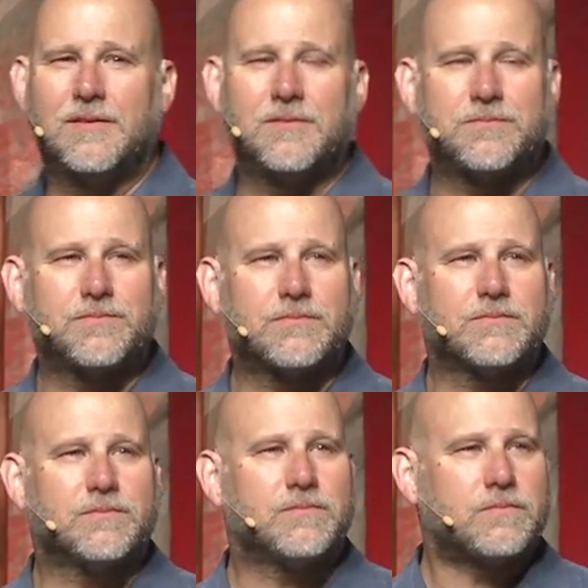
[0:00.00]

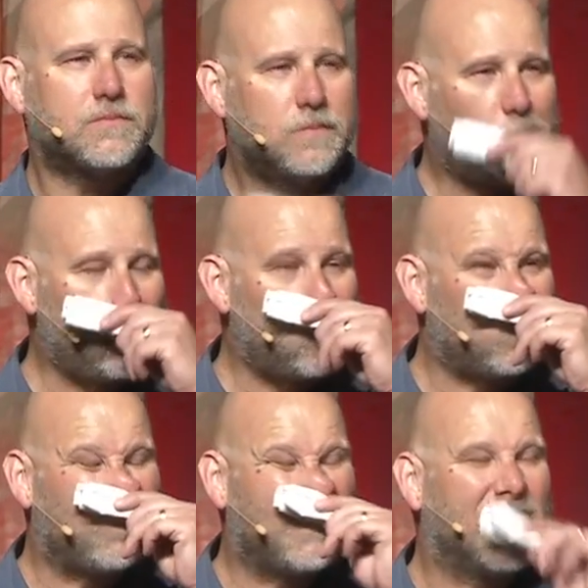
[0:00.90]

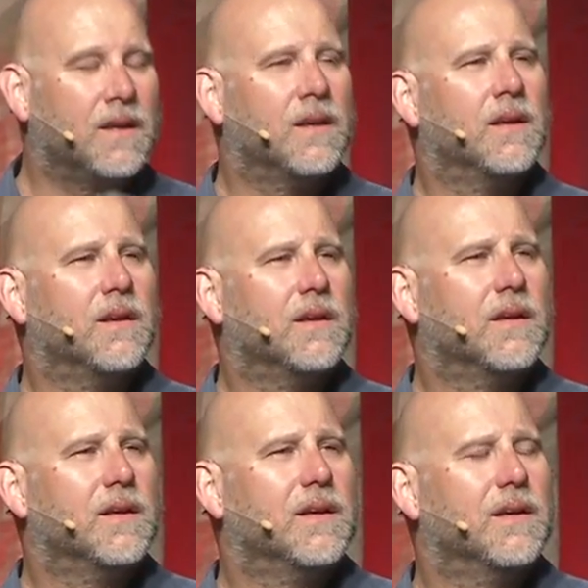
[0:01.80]

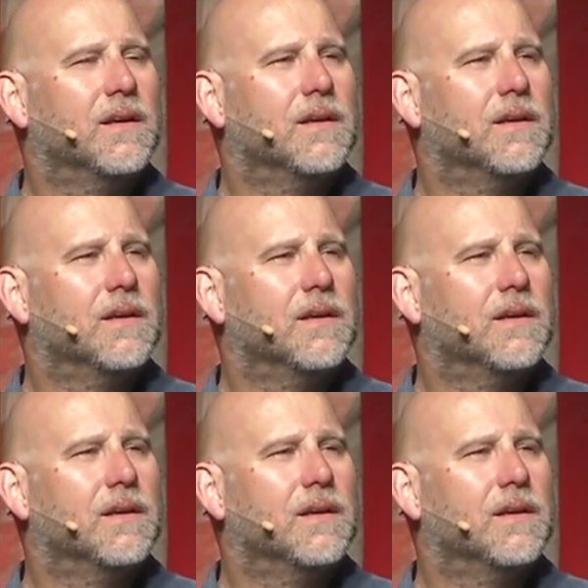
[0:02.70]
(silence)